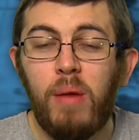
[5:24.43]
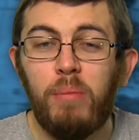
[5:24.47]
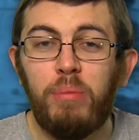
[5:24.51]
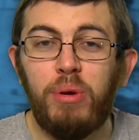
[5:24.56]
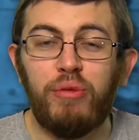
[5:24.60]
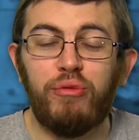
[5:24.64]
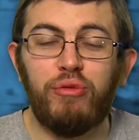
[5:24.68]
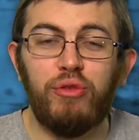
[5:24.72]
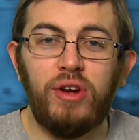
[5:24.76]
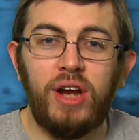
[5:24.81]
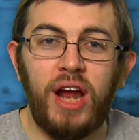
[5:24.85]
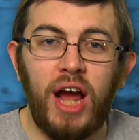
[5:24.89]

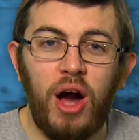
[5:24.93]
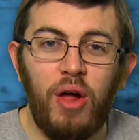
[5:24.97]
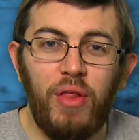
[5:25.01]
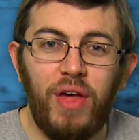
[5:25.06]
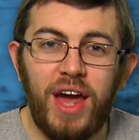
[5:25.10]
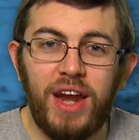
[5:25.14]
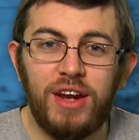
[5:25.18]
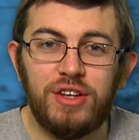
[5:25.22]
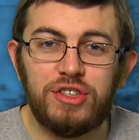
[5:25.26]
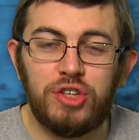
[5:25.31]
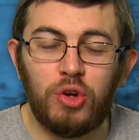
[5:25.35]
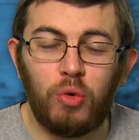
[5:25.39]
But for now,
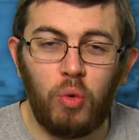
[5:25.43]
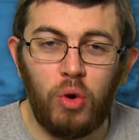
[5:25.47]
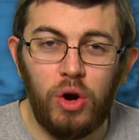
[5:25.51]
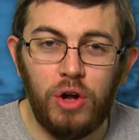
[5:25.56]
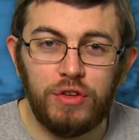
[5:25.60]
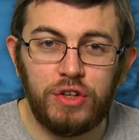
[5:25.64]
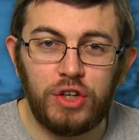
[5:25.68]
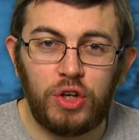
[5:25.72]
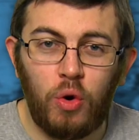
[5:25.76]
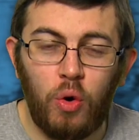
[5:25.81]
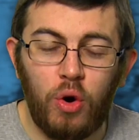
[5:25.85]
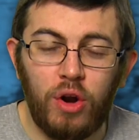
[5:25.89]
that is the
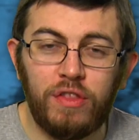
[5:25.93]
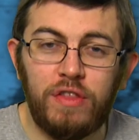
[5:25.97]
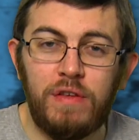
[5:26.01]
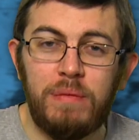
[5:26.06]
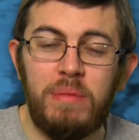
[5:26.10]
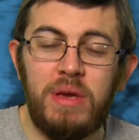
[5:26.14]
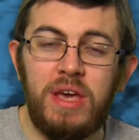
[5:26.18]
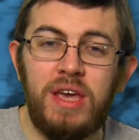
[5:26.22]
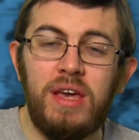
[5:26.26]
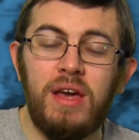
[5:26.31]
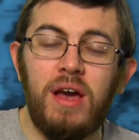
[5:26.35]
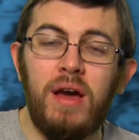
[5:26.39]
world according to
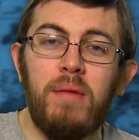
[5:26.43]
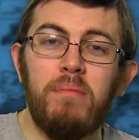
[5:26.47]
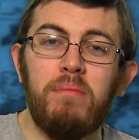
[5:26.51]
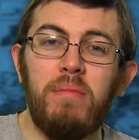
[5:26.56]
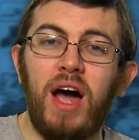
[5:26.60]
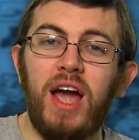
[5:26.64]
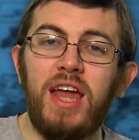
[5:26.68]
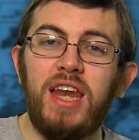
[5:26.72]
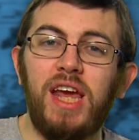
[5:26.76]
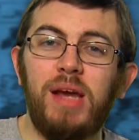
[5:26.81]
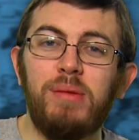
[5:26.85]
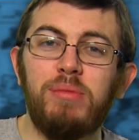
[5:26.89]
me.
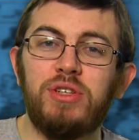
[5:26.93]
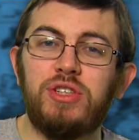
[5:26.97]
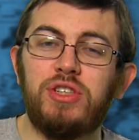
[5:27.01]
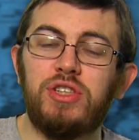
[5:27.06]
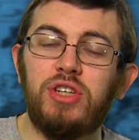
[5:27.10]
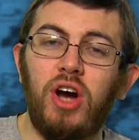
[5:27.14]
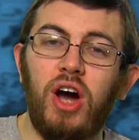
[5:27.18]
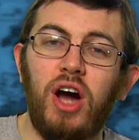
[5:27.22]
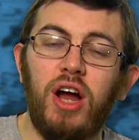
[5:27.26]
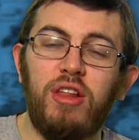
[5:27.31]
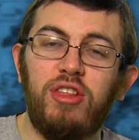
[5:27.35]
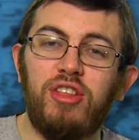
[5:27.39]
My name is
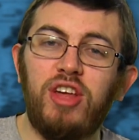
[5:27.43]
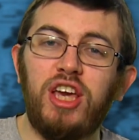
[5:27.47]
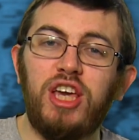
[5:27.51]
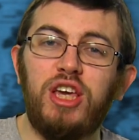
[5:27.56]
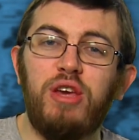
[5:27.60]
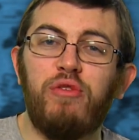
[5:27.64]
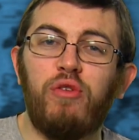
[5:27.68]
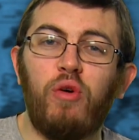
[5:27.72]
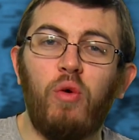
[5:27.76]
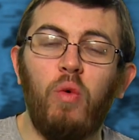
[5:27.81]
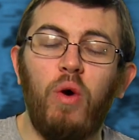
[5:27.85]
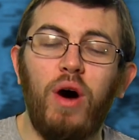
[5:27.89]
John. Thank
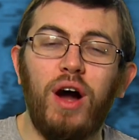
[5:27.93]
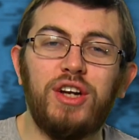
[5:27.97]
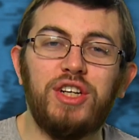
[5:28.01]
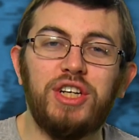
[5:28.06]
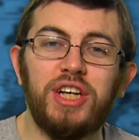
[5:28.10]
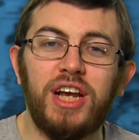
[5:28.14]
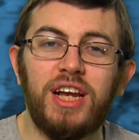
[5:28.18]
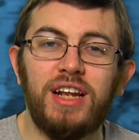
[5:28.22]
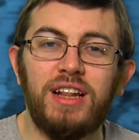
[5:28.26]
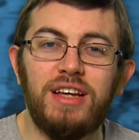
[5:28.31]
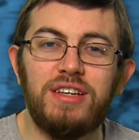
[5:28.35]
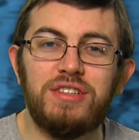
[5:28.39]
you for
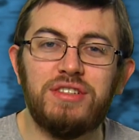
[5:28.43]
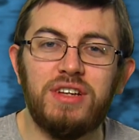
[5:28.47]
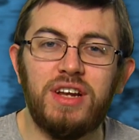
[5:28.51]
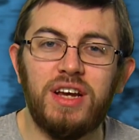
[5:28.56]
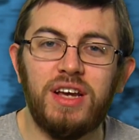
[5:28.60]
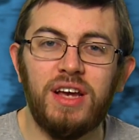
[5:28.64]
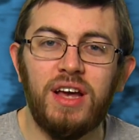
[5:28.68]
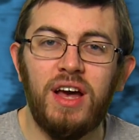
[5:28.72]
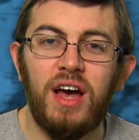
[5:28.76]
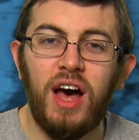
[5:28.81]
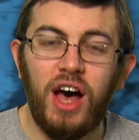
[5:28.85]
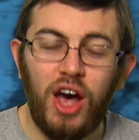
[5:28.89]
watching and
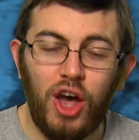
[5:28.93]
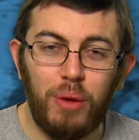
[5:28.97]
listening.